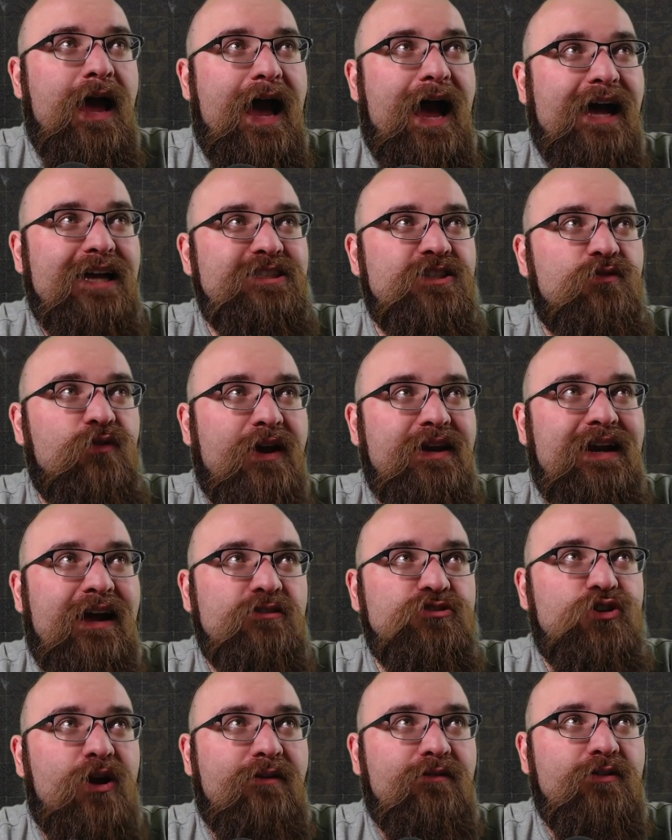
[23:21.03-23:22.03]
As of right now,
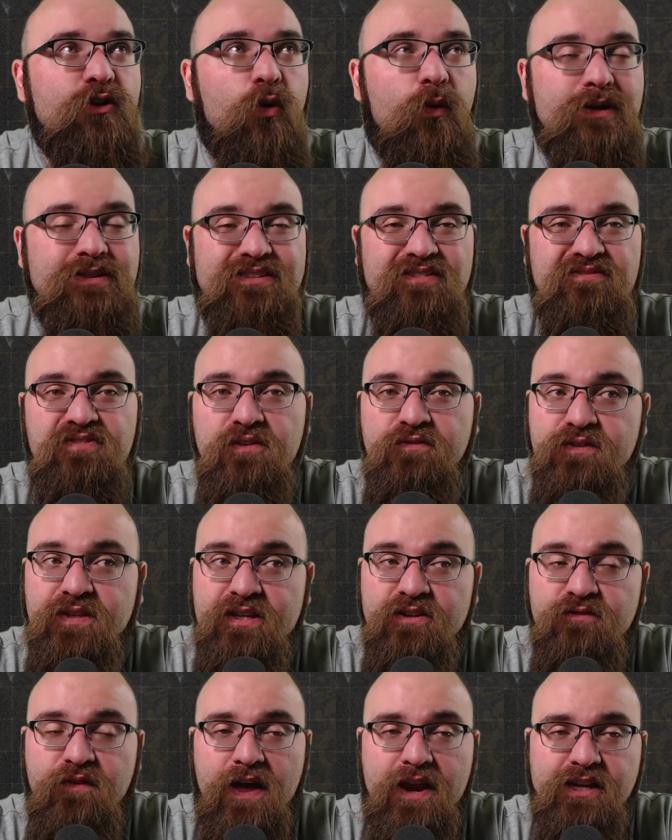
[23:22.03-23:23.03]
Trevor Lawrence,
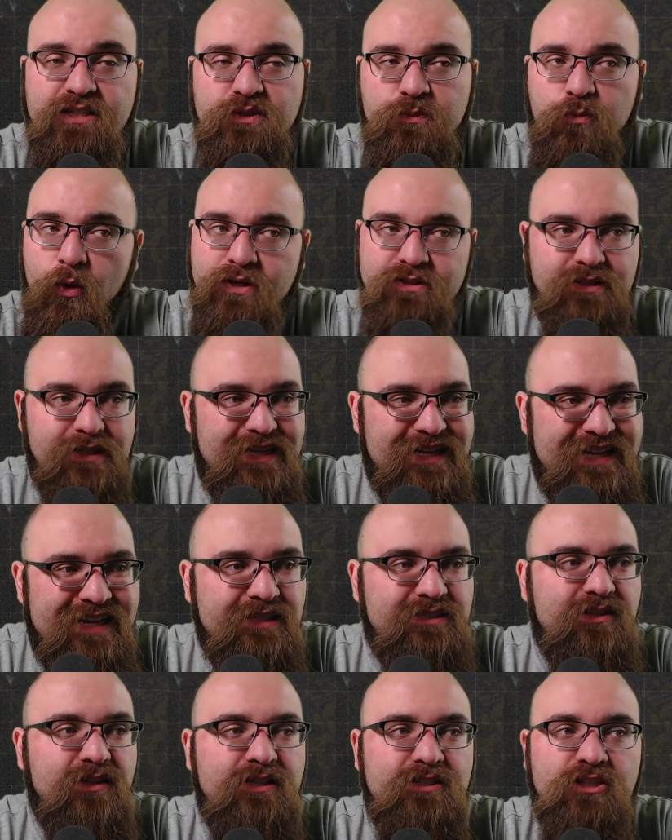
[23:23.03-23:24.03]
15 fantasy points,
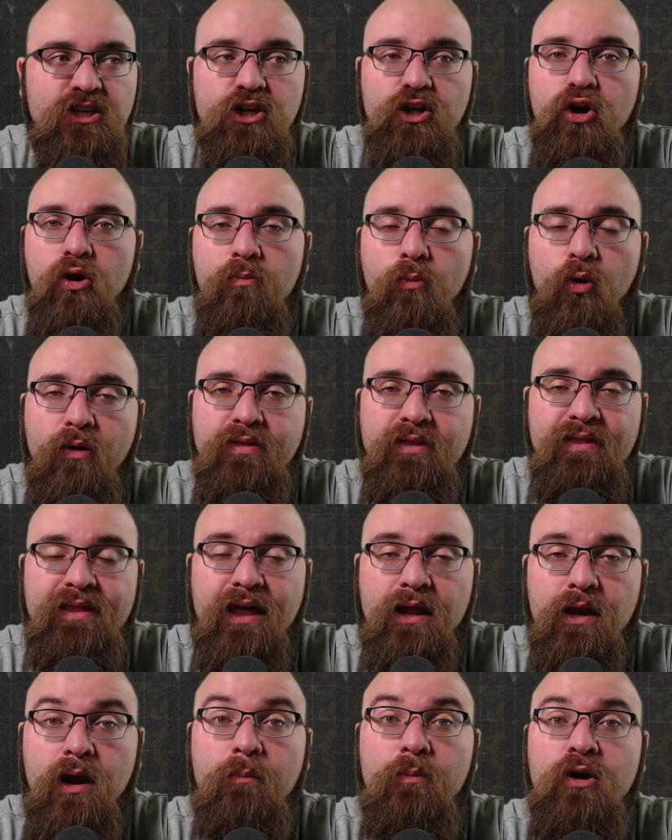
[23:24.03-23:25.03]
easily is going to go more than
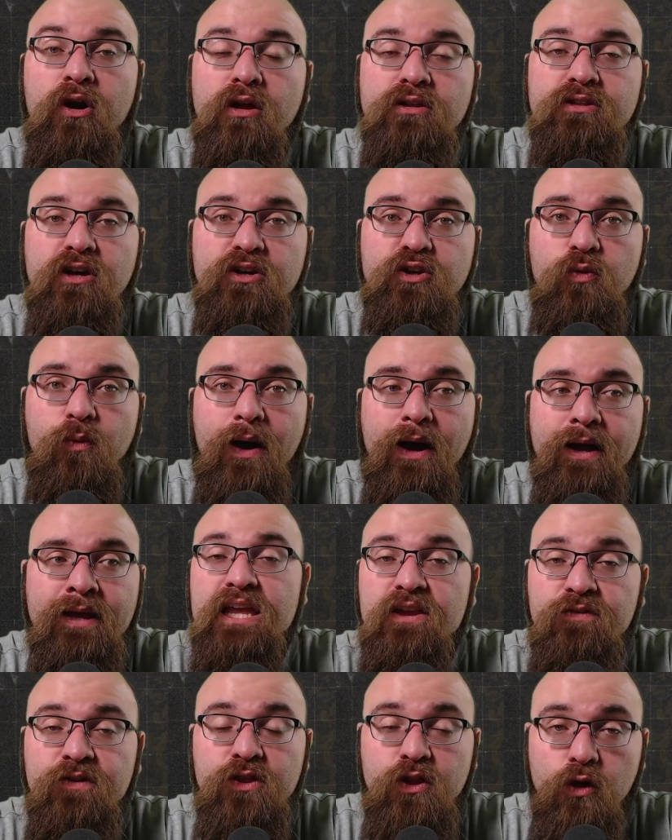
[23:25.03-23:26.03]
that number, and I'll tell you why.
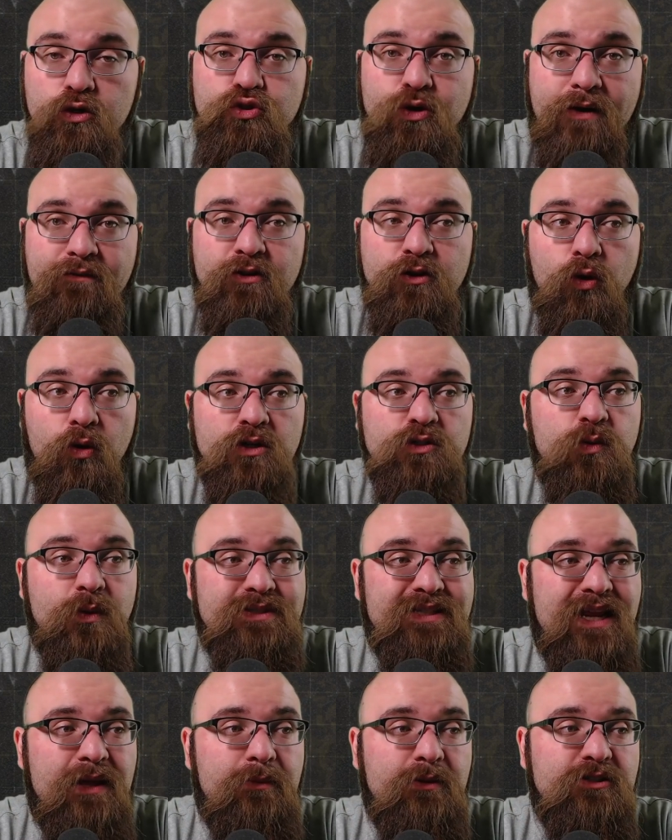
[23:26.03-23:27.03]
Even though Trevor Lawrence
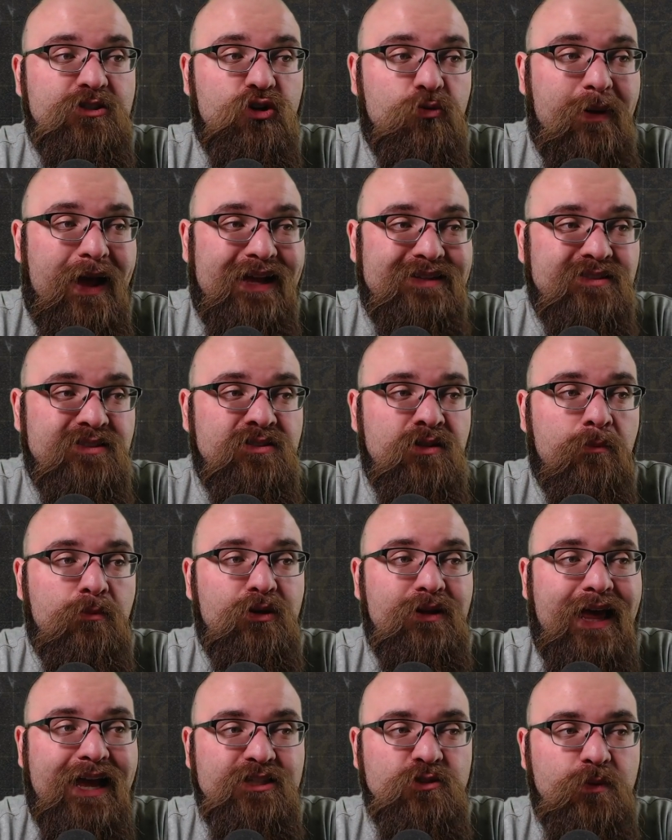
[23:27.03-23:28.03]
wasn't able to surpass this number
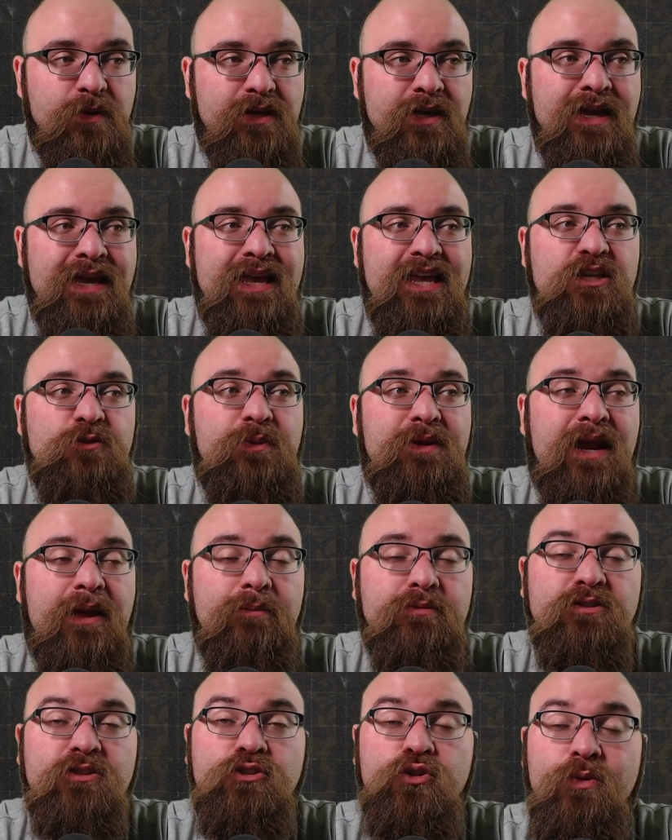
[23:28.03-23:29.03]
last week, he's been
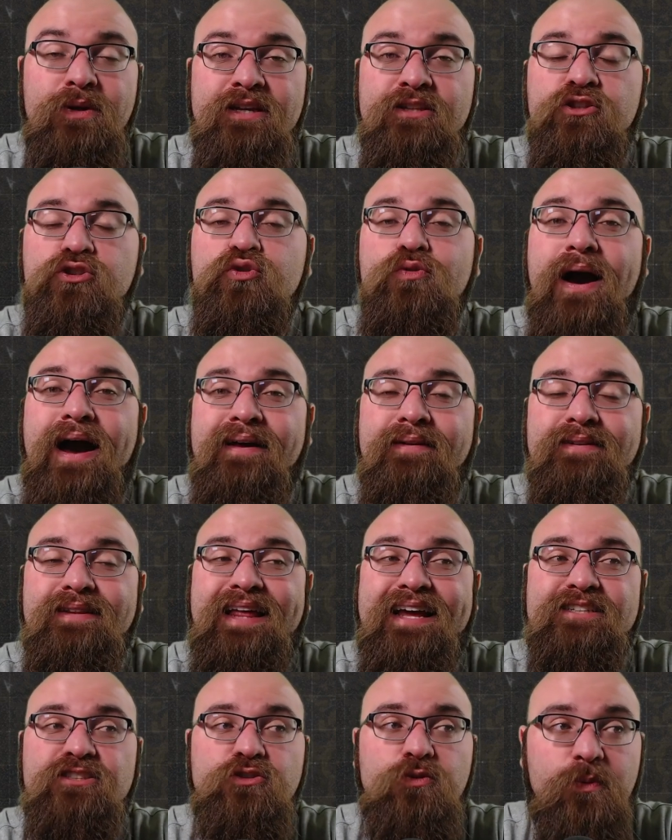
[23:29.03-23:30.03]
able to do it in 2 out of the
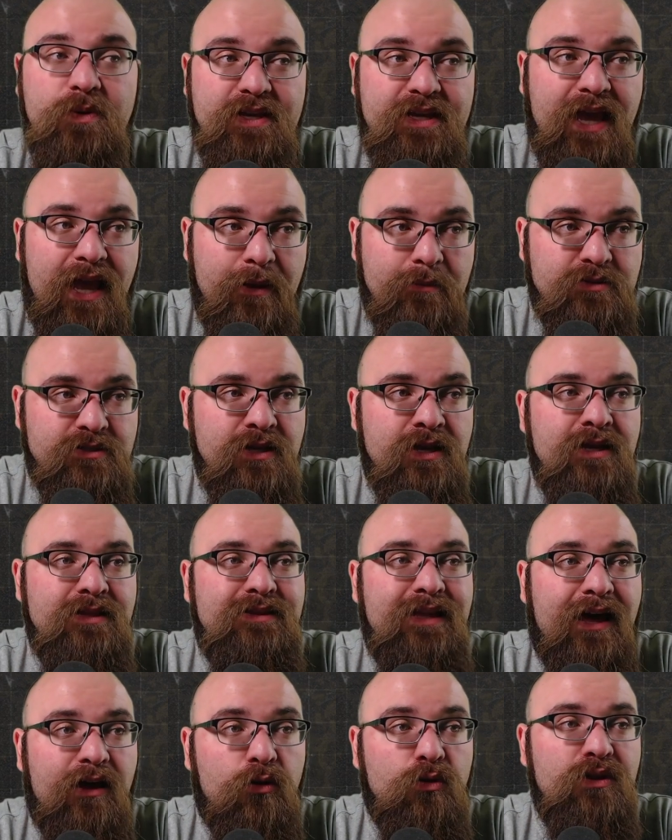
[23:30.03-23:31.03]
last 3 games.
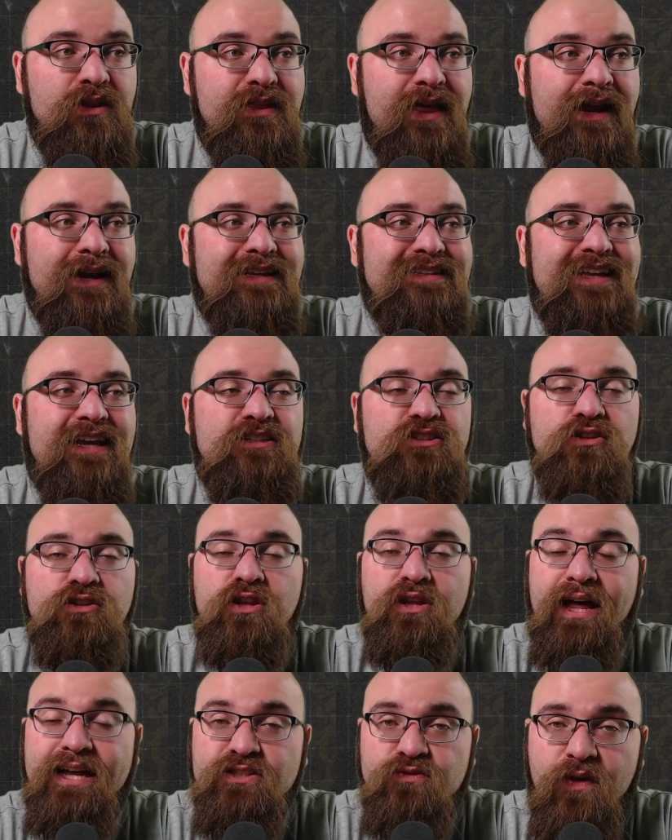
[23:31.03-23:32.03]
Not only that, he takes on the
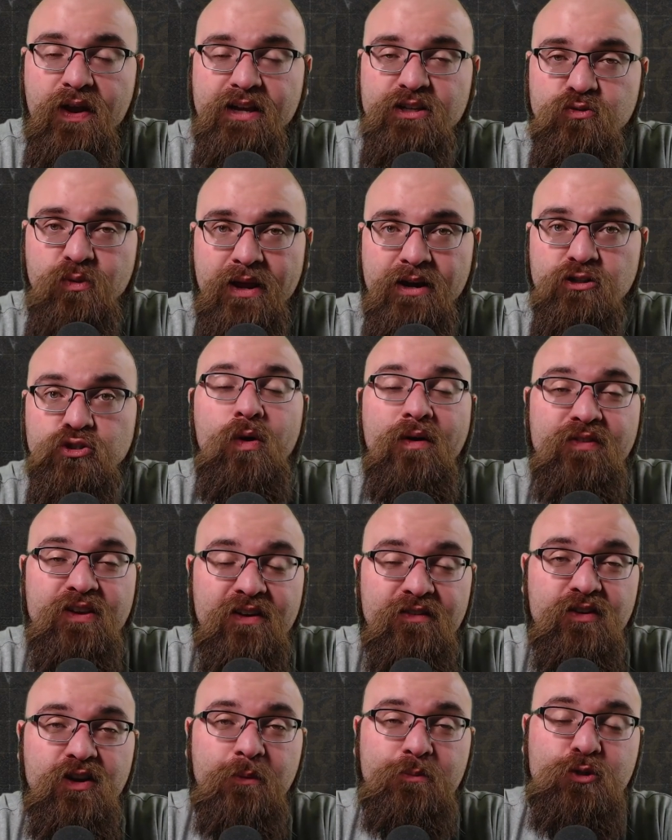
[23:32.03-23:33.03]
Las Vegas Raiders, who have
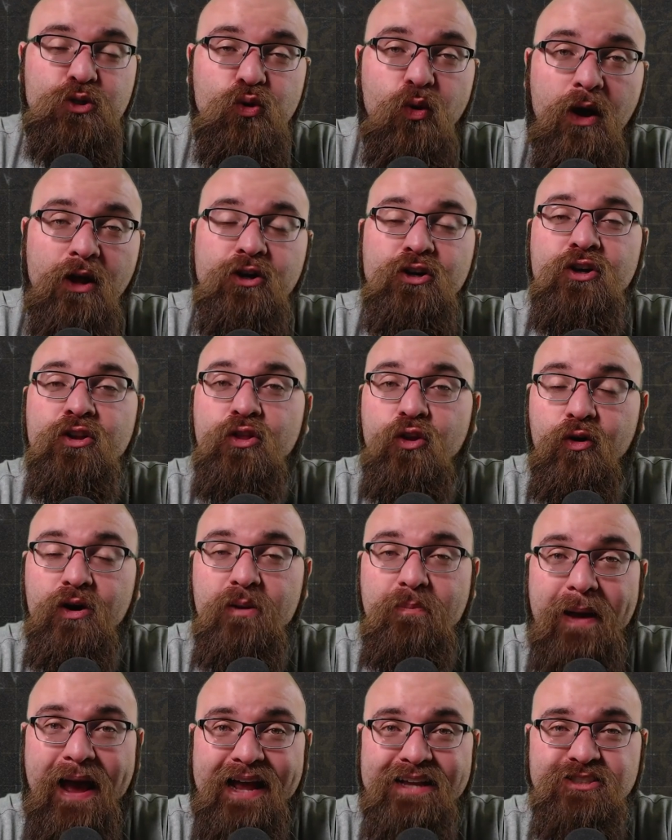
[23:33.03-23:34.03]
given up
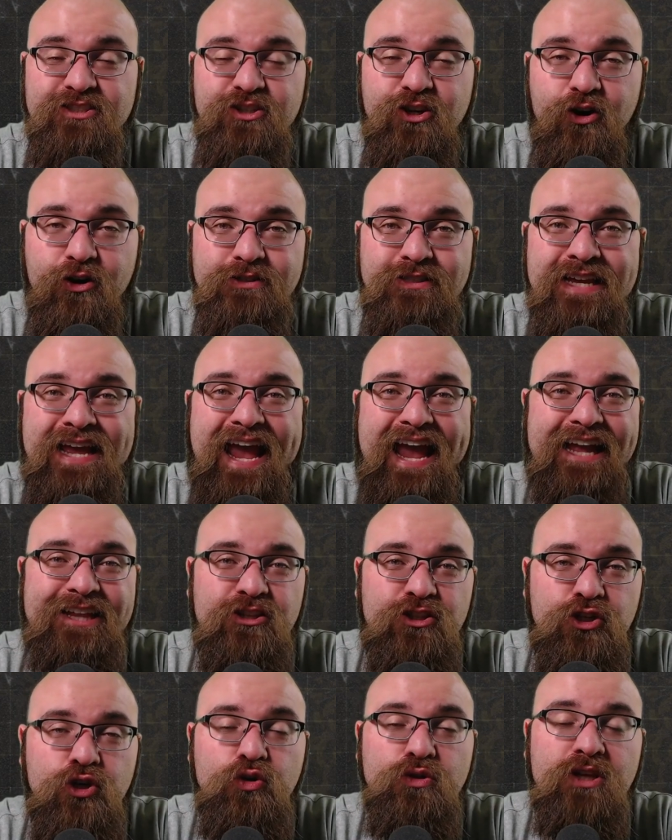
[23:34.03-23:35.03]
230 passing yards
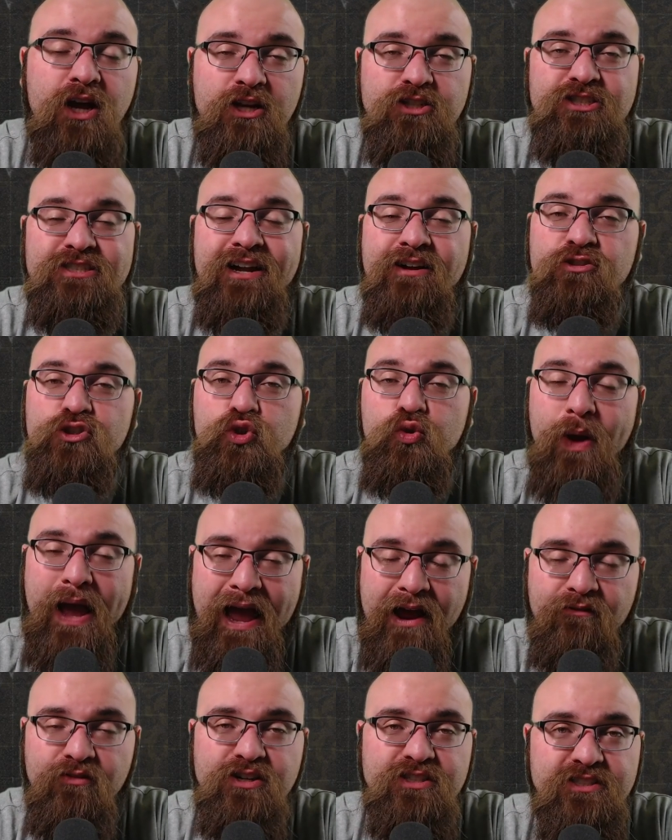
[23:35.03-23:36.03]
and 2 touchdowns to
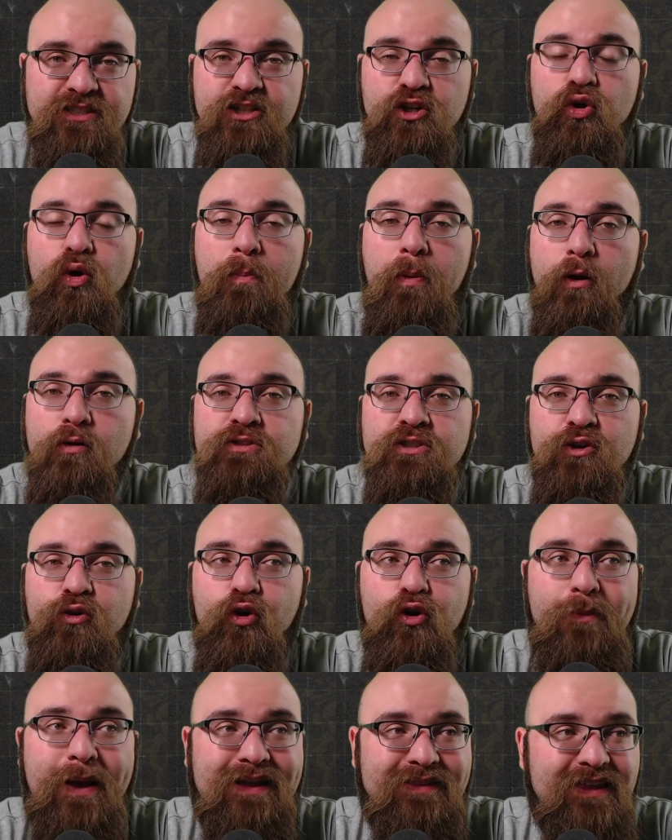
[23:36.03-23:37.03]
every single opposing
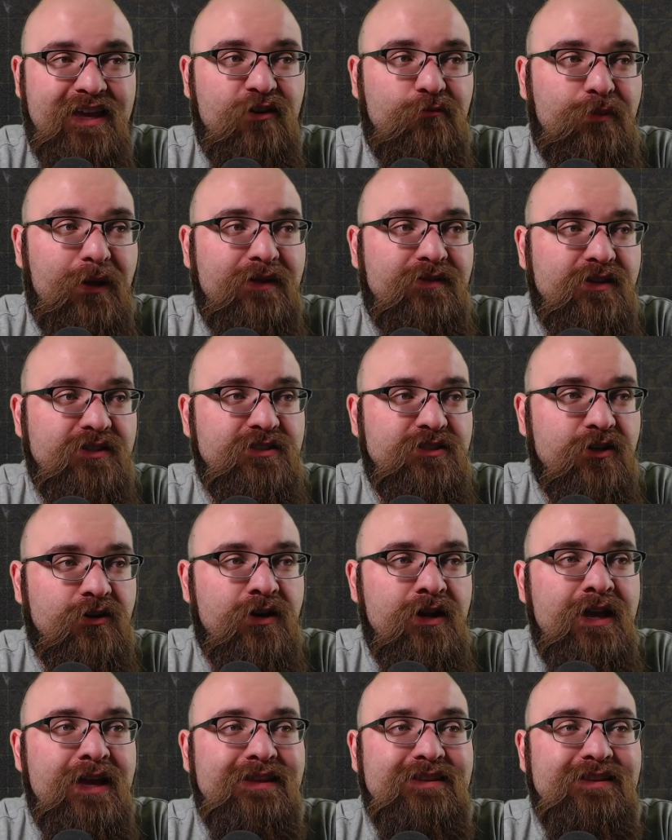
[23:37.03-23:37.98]
quarterback they have played this year.